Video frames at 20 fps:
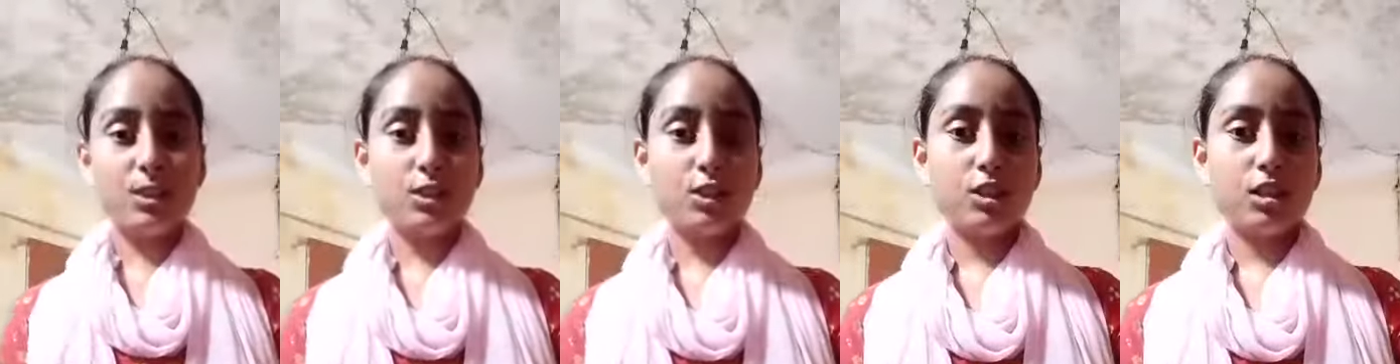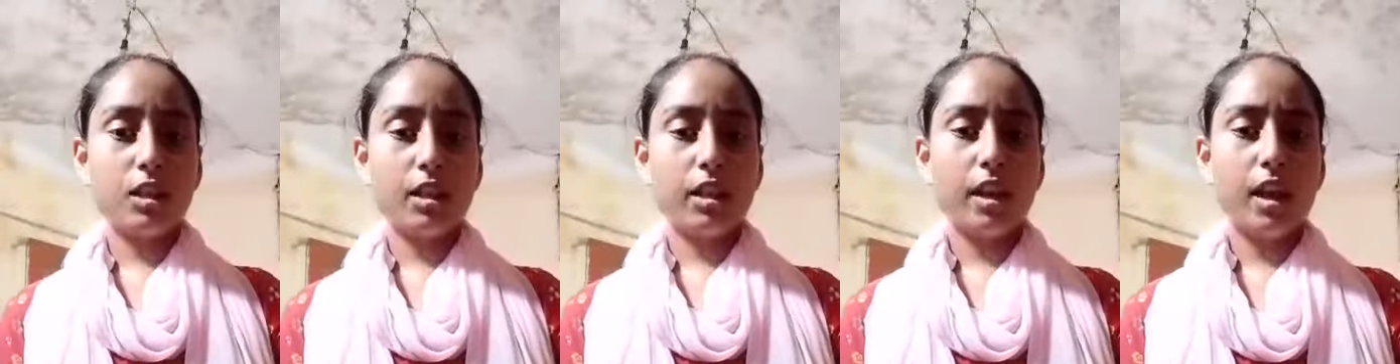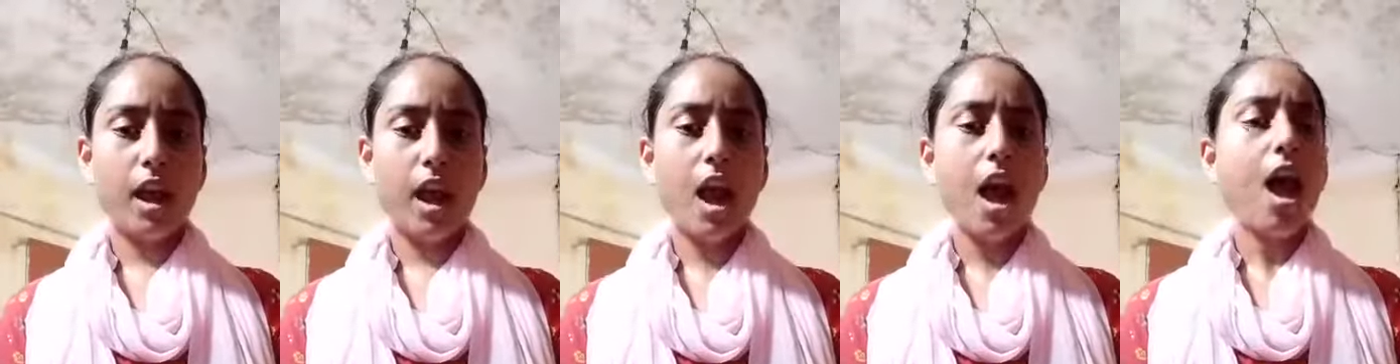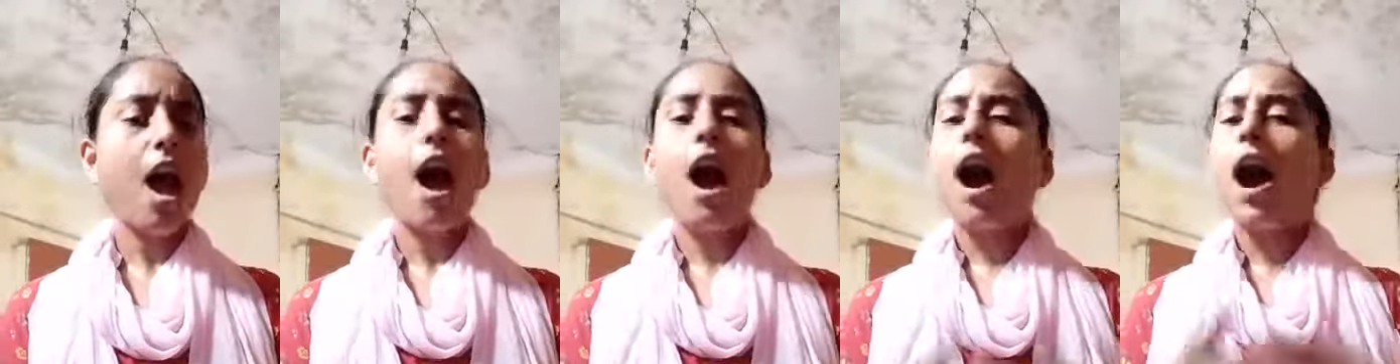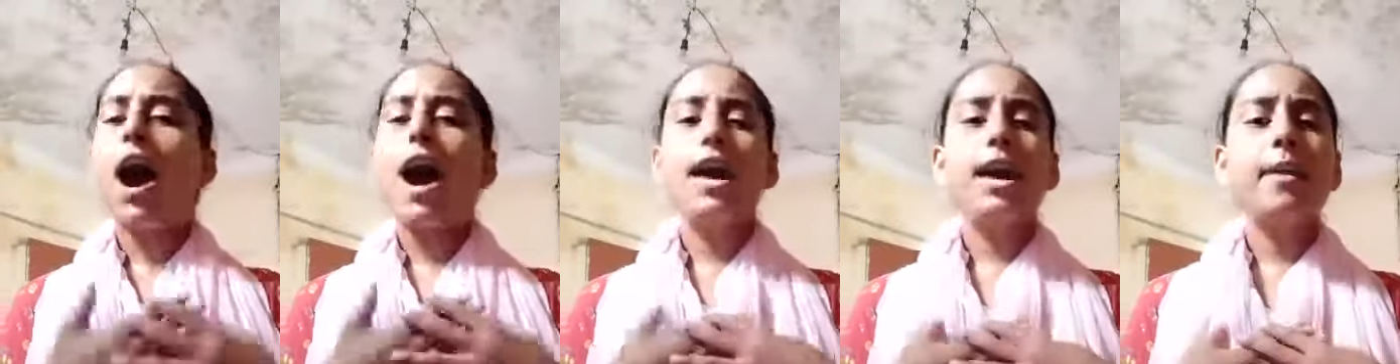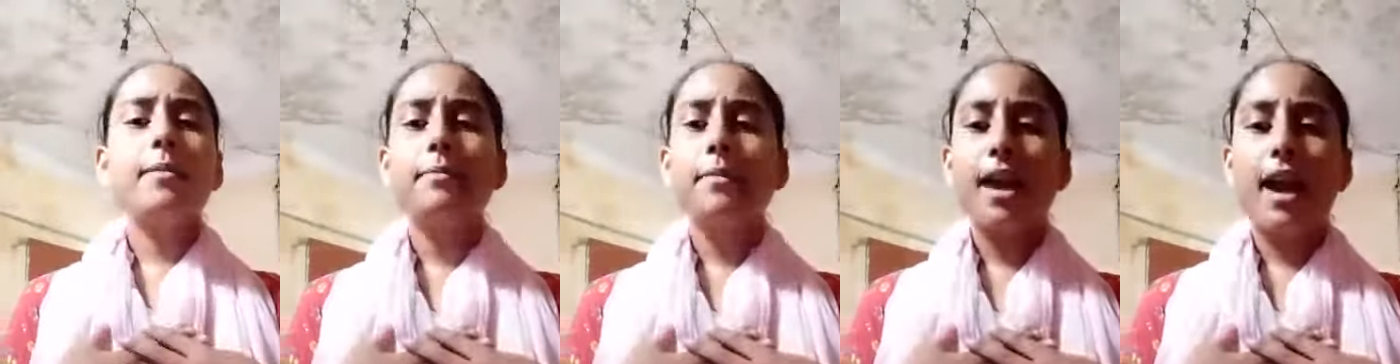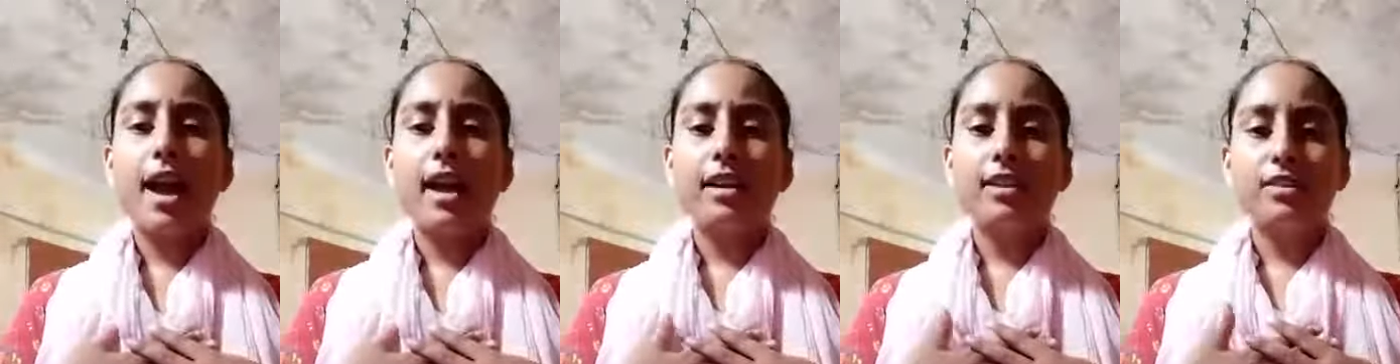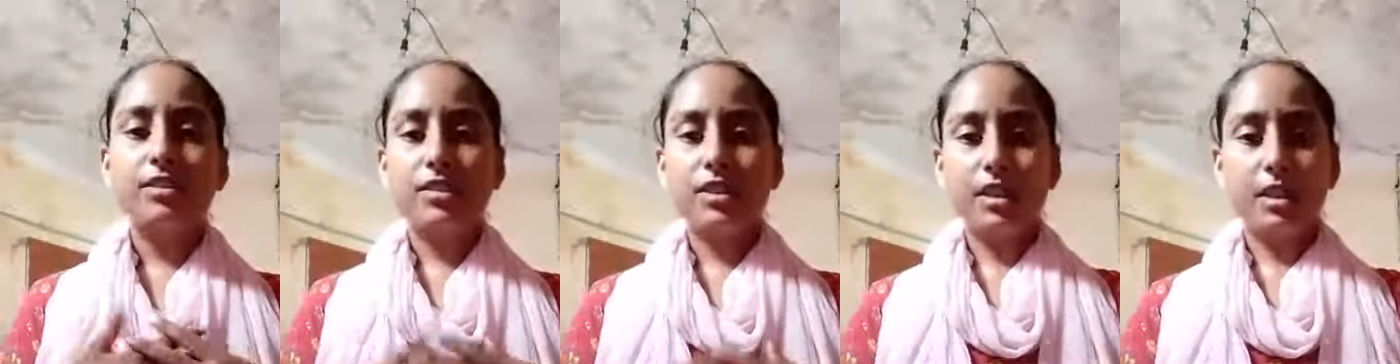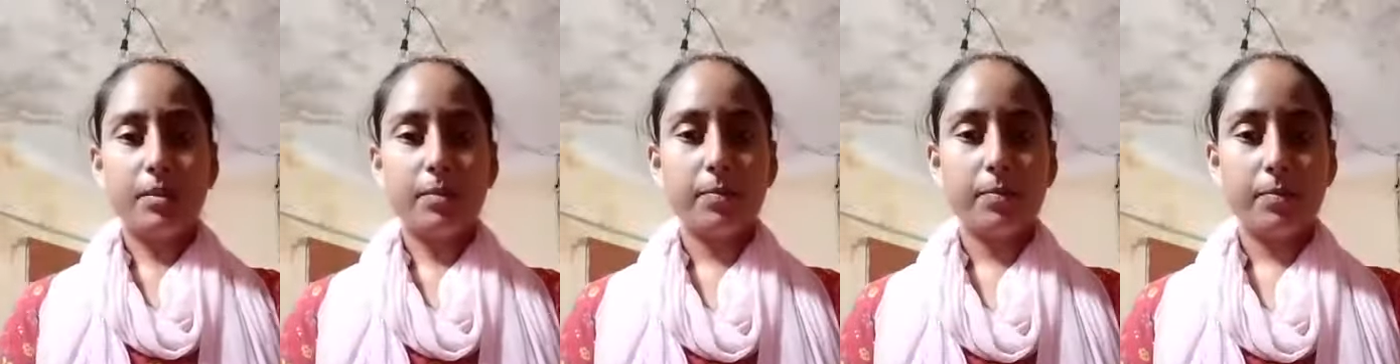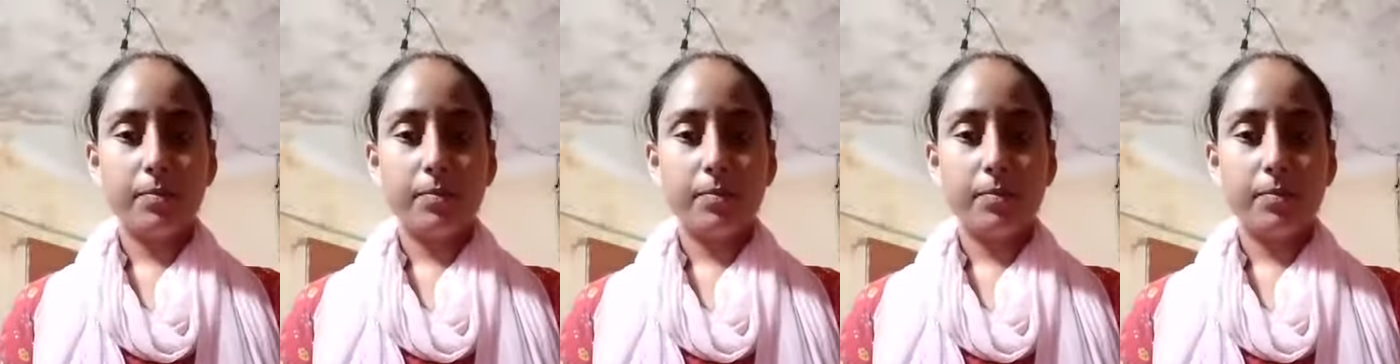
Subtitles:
to say I am angry.